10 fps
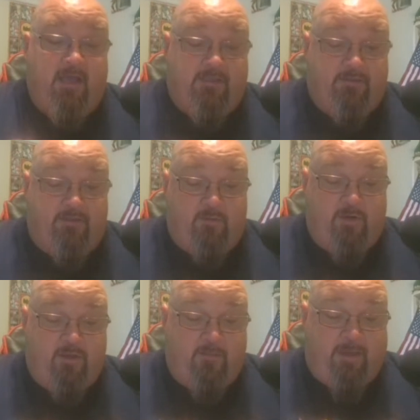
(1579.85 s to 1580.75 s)
So this one
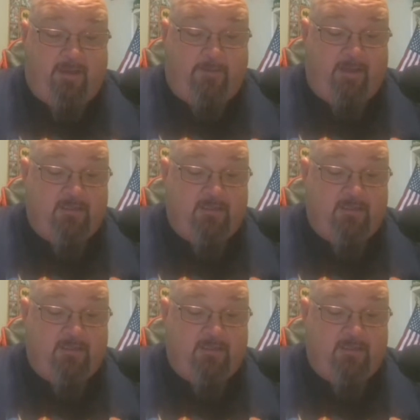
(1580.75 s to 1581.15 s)
here, the backpack's